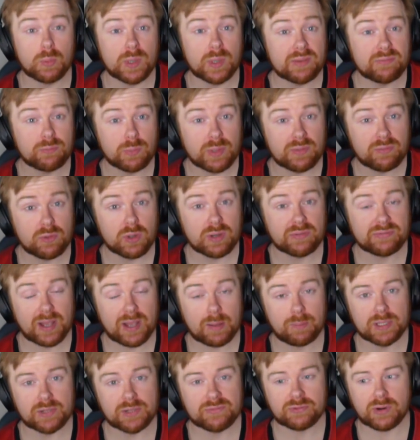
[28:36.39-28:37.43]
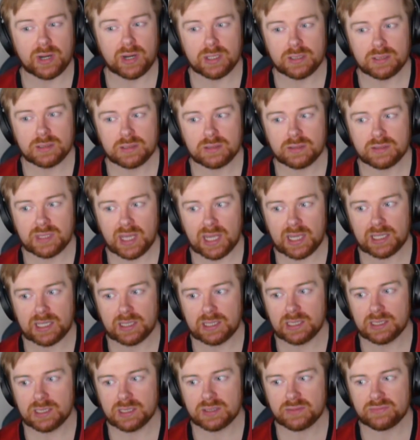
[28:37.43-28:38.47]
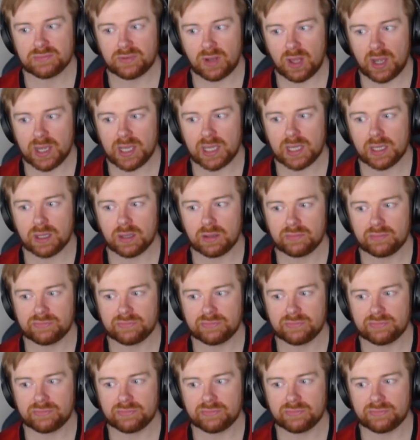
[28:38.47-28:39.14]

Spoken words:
we've got a family friend that is flying